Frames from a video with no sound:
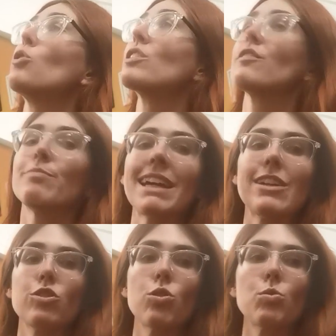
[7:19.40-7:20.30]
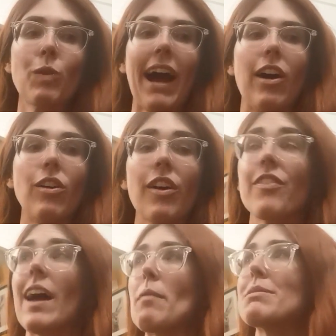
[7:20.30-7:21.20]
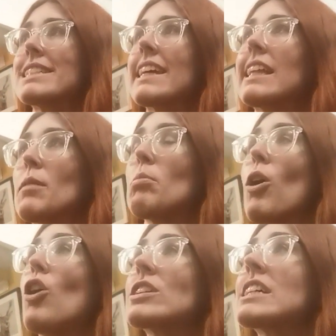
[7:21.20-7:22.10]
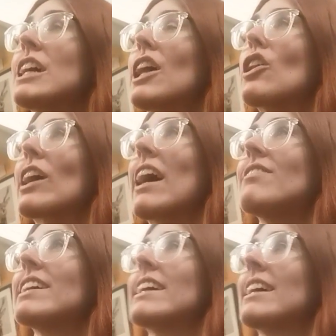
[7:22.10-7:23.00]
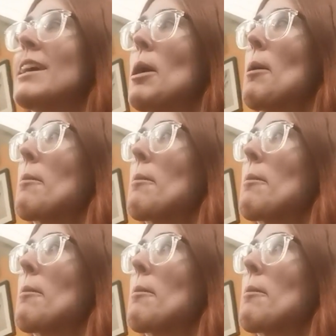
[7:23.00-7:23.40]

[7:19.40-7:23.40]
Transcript: it could have been done well, that particular plot, like having